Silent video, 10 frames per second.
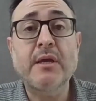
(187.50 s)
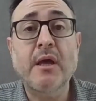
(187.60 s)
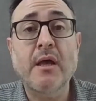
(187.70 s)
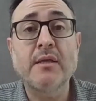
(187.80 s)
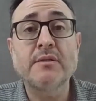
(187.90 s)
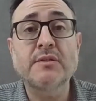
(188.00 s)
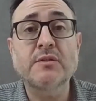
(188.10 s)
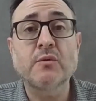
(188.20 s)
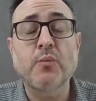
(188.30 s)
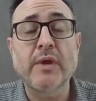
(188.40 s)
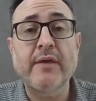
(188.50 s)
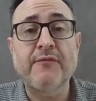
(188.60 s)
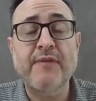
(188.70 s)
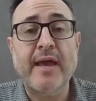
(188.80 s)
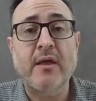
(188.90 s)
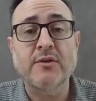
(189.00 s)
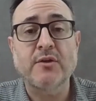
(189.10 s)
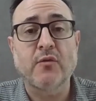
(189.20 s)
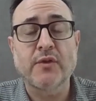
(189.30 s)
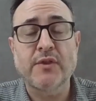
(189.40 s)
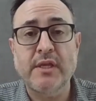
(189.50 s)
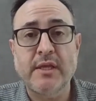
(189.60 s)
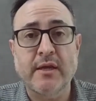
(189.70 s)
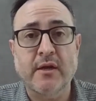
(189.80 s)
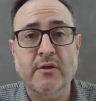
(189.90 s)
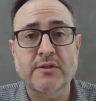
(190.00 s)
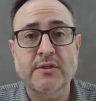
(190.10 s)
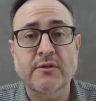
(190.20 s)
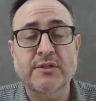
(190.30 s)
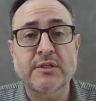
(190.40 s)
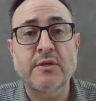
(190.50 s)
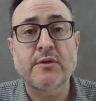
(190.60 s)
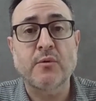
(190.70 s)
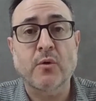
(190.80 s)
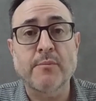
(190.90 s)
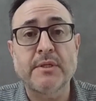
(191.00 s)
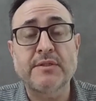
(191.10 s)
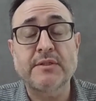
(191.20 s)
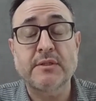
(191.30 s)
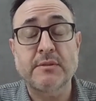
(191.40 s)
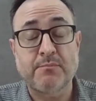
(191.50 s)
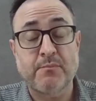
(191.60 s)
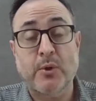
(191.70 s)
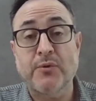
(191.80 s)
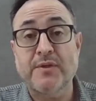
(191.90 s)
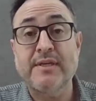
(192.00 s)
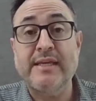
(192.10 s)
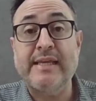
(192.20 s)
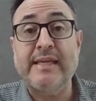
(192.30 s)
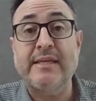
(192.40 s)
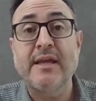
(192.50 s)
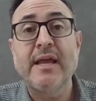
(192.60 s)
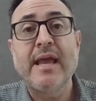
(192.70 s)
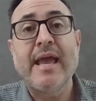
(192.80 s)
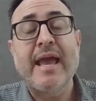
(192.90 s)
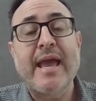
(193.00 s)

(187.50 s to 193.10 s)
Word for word: because we have found over the years there is an enormous both need